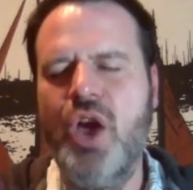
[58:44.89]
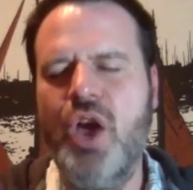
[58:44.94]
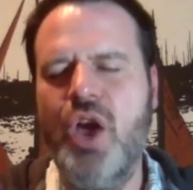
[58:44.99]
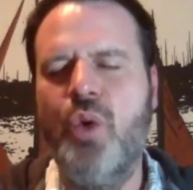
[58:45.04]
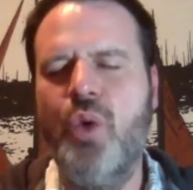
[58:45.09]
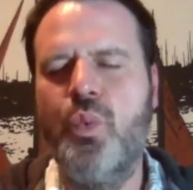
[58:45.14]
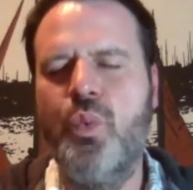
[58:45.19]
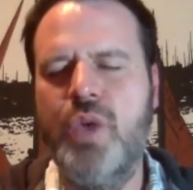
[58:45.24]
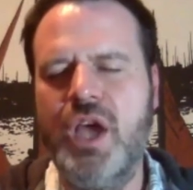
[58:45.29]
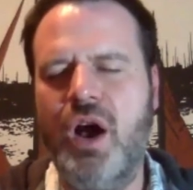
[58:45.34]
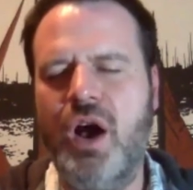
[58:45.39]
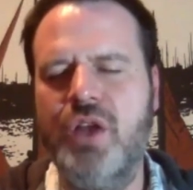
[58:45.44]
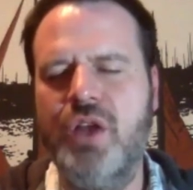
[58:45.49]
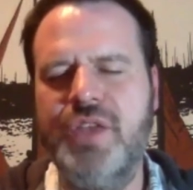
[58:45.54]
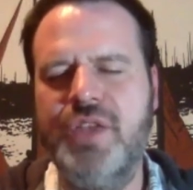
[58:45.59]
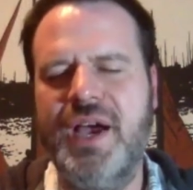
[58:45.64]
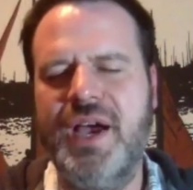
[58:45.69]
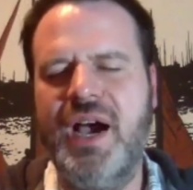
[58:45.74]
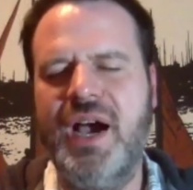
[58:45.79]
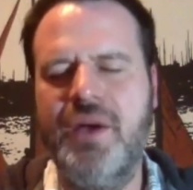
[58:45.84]
We all
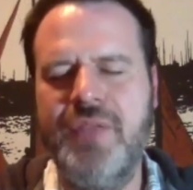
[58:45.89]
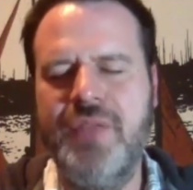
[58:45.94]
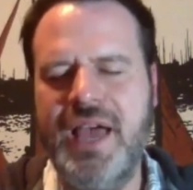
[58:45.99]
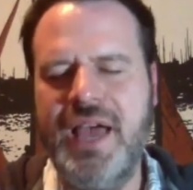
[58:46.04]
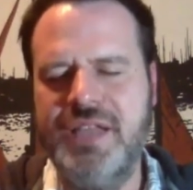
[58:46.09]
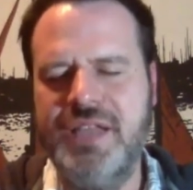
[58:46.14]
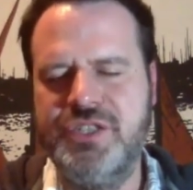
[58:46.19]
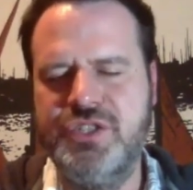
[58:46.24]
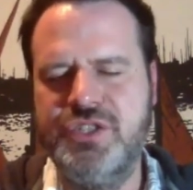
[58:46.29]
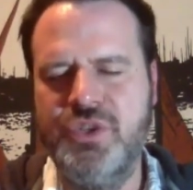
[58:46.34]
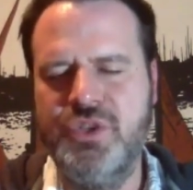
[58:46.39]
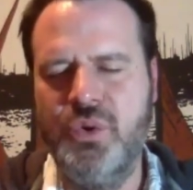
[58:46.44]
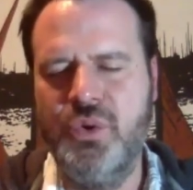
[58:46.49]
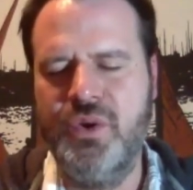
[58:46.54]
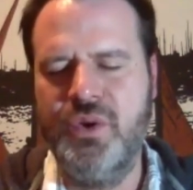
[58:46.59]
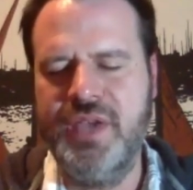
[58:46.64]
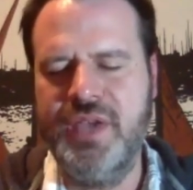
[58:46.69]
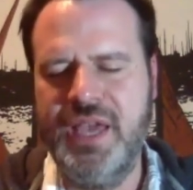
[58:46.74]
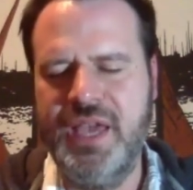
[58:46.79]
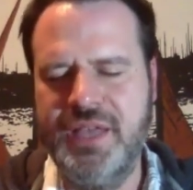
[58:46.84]
know how that
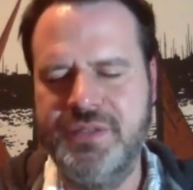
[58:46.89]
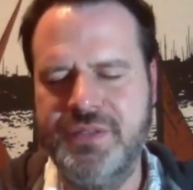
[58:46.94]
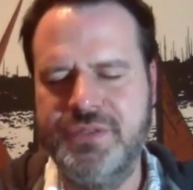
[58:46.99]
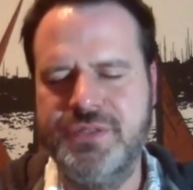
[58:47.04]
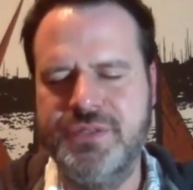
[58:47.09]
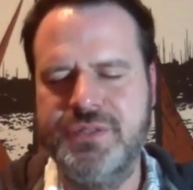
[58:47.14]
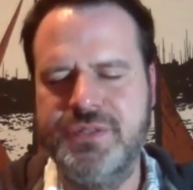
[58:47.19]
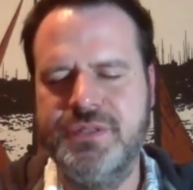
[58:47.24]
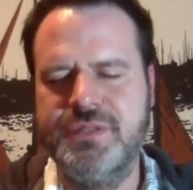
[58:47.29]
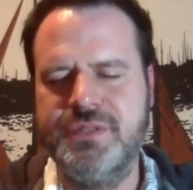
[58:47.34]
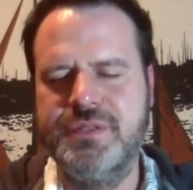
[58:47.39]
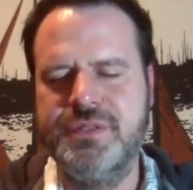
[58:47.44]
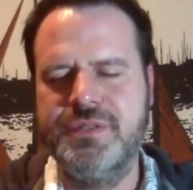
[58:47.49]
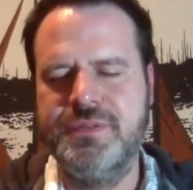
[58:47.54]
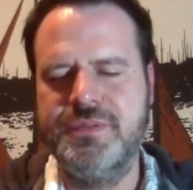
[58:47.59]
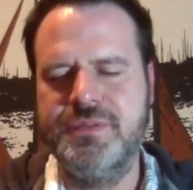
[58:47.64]
story ends.